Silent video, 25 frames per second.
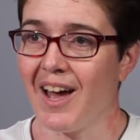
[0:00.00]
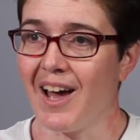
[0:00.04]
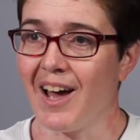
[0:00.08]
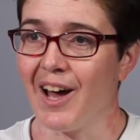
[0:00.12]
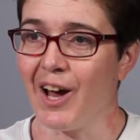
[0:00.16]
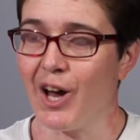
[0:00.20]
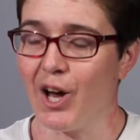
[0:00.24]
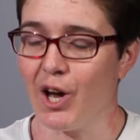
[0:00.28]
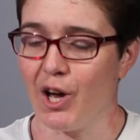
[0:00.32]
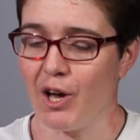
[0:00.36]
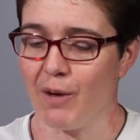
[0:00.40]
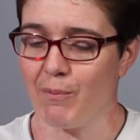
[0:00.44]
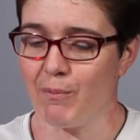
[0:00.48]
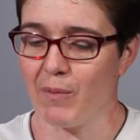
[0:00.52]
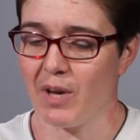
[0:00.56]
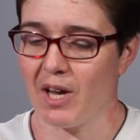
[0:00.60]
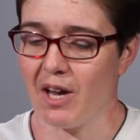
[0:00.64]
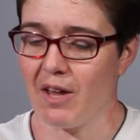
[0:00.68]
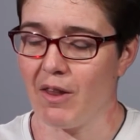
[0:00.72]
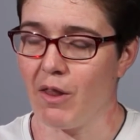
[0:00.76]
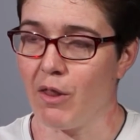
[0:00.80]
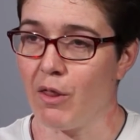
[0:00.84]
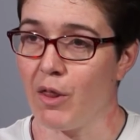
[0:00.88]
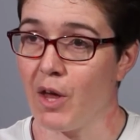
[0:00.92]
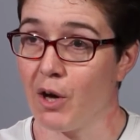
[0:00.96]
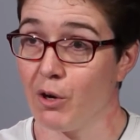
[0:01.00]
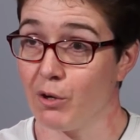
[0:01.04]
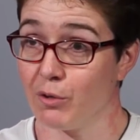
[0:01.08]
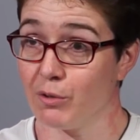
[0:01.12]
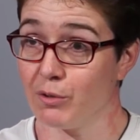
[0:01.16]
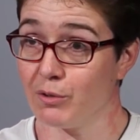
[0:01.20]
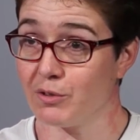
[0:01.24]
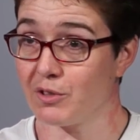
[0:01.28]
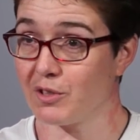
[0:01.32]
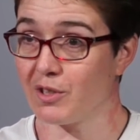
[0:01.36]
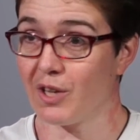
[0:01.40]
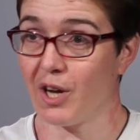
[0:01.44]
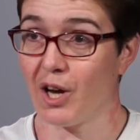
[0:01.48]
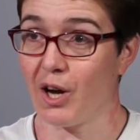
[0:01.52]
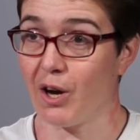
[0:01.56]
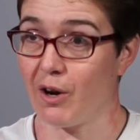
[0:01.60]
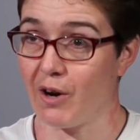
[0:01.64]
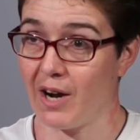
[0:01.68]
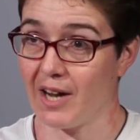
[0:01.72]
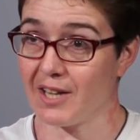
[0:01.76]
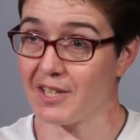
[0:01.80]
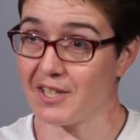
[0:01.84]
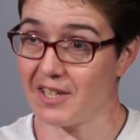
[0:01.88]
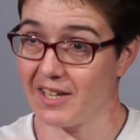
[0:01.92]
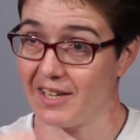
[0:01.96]
And those are
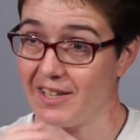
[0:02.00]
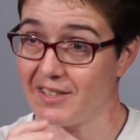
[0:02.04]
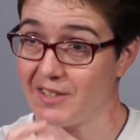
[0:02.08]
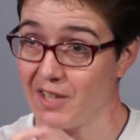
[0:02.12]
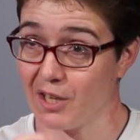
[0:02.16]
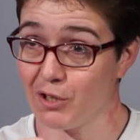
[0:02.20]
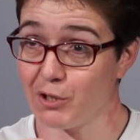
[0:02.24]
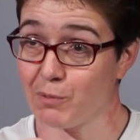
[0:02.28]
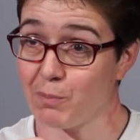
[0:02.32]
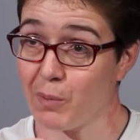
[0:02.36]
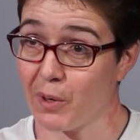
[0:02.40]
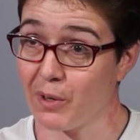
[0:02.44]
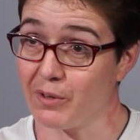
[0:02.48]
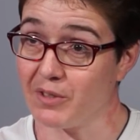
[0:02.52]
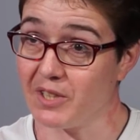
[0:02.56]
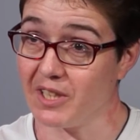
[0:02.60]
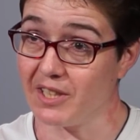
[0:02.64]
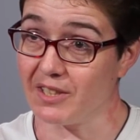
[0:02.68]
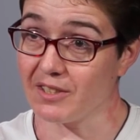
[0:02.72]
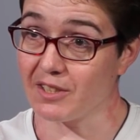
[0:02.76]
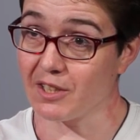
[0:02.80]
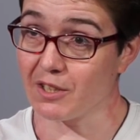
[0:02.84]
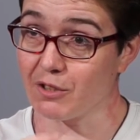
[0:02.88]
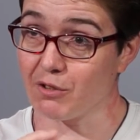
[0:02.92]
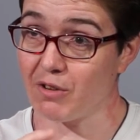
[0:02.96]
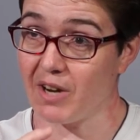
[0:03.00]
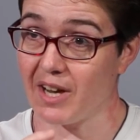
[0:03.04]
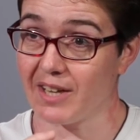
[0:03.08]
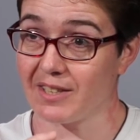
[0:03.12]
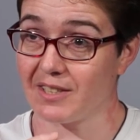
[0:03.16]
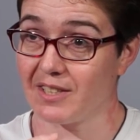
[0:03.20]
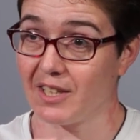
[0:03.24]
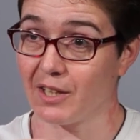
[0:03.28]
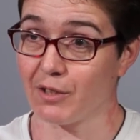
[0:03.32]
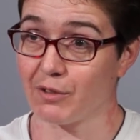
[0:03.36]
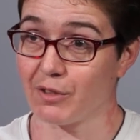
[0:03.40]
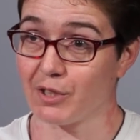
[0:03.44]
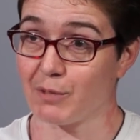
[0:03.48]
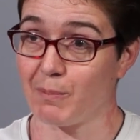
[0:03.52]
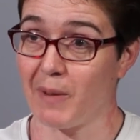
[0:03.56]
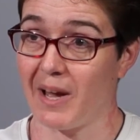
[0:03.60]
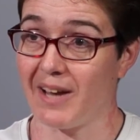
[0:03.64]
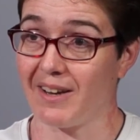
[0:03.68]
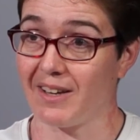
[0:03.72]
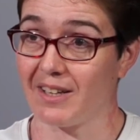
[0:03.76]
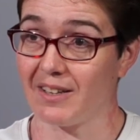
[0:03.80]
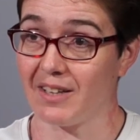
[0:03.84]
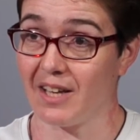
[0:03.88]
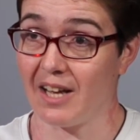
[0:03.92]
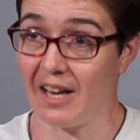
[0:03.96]
actually, it's those proteins contracting or
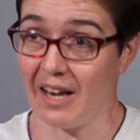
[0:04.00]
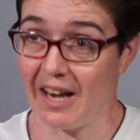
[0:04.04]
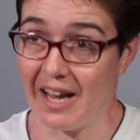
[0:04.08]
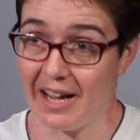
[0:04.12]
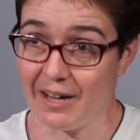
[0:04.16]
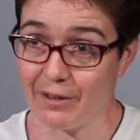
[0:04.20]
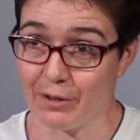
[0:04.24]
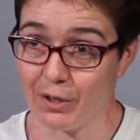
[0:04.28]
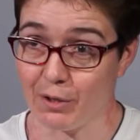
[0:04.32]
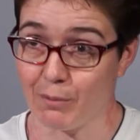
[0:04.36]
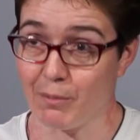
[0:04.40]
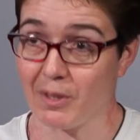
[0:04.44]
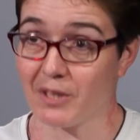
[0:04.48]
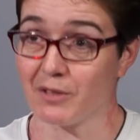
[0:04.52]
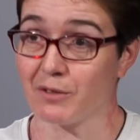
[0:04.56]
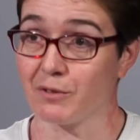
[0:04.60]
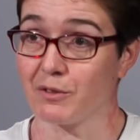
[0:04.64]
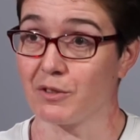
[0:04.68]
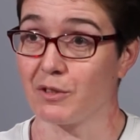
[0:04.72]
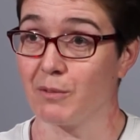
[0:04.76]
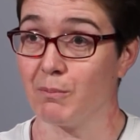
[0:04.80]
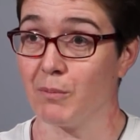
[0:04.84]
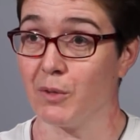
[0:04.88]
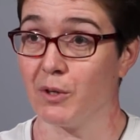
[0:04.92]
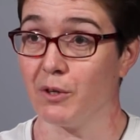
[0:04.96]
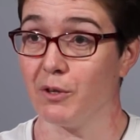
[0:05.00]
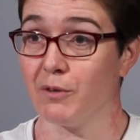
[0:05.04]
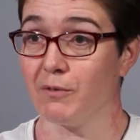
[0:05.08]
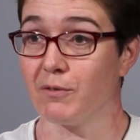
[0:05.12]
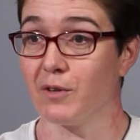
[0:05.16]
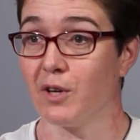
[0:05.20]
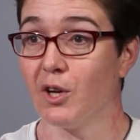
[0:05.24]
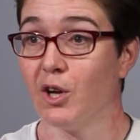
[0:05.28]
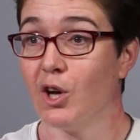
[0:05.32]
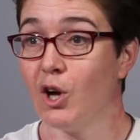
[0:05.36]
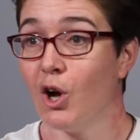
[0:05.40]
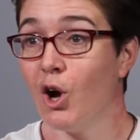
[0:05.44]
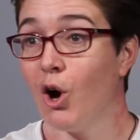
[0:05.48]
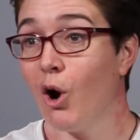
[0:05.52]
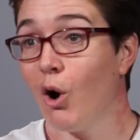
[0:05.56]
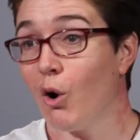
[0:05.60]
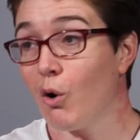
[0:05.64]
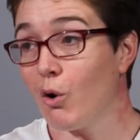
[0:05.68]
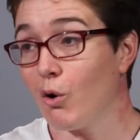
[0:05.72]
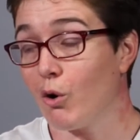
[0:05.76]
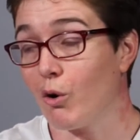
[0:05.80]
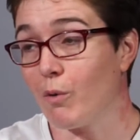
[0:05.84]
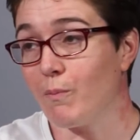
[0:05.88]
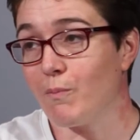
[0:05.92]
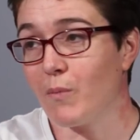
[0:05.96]
expanding that allow your muscles to move.
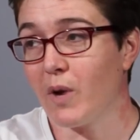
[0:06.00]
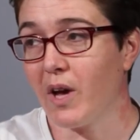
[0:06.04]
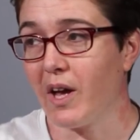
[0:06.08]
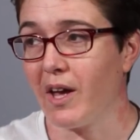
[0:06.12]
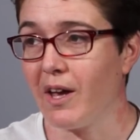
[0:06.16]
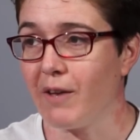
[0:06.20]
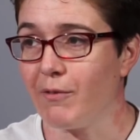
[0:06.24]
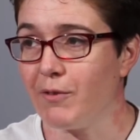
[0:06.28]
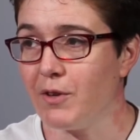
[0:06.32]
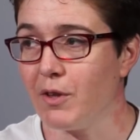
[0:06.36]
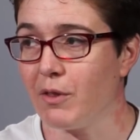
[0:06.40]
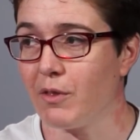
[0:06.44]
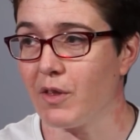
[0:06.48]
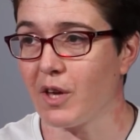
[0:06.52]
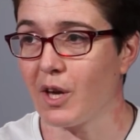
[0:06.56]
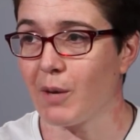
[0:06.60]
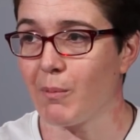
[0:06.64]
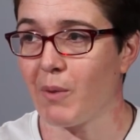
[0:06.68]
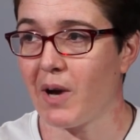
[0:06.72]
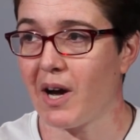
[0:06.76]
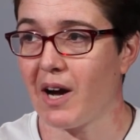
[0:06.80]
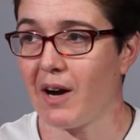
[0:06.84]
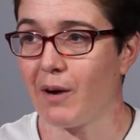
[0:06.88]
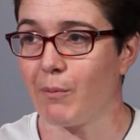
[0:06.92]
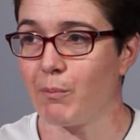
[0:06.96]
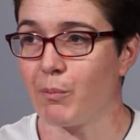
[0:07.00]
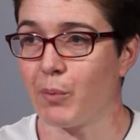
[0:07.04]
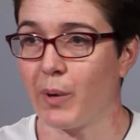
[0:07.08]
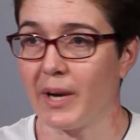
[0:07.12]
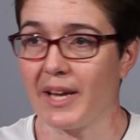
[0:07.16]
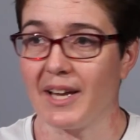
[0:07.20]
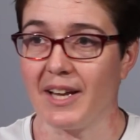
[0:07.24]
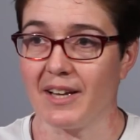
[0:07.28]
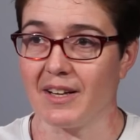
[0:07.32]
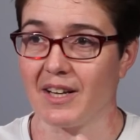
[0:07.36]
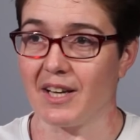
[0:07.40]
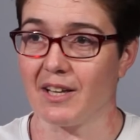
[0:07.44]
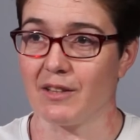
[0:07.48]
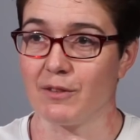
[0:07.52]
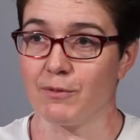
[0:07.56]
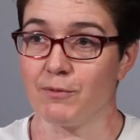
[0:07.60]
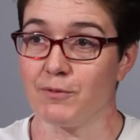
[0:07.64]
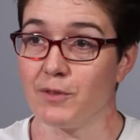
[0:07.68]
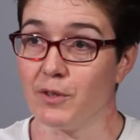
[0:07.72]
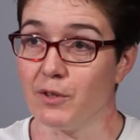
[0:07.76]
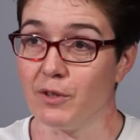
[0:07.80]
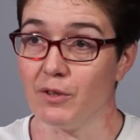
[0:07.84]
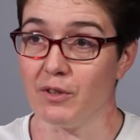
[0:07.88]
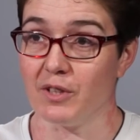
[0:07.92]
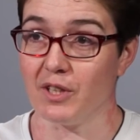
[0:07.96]
Or if you think about breaking down the
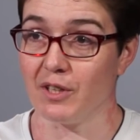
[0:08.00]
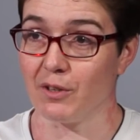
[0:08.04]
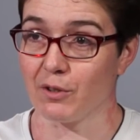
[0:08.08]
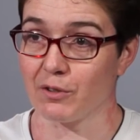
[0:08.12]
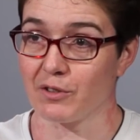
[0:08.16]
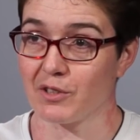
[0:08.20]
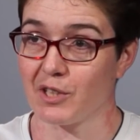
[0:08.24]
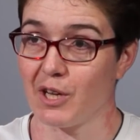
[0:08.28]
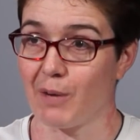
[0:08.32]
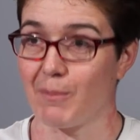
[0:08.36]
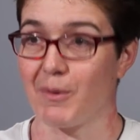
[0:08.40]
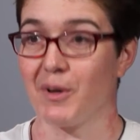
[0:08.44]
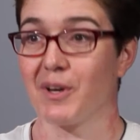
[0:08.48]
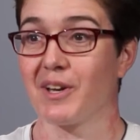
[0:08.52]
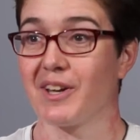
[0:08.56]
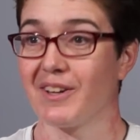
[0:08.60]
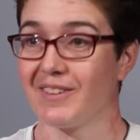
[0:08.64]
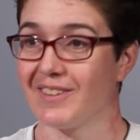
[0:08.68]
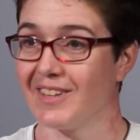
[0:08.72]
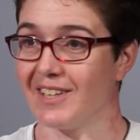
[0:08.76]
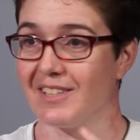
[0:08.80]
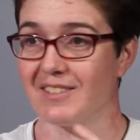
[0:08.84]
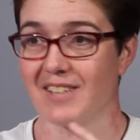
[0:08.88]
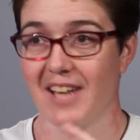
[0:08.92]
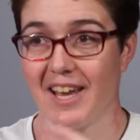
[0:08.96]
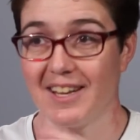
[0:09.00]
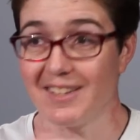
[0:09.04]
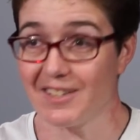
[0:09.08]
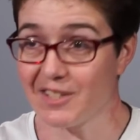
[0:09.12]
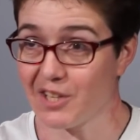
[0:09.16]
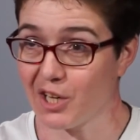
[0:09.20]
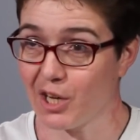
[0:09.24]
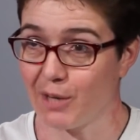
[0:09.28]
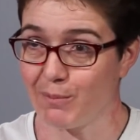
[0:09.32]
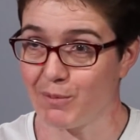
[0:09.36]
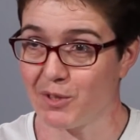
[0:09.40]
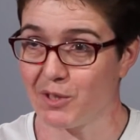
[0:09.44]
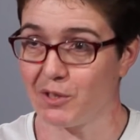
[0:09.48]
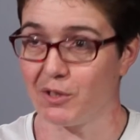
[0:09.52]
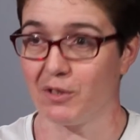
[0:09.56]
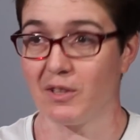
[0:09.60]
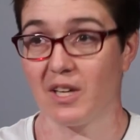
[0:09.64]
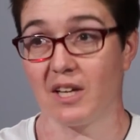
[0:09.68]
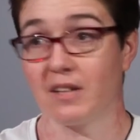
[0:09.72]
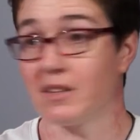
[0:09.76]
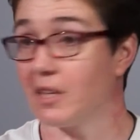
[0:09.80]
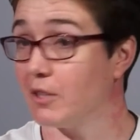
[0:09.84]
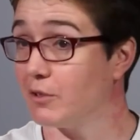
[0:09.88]
food in your stomach, there's enzymes that do that.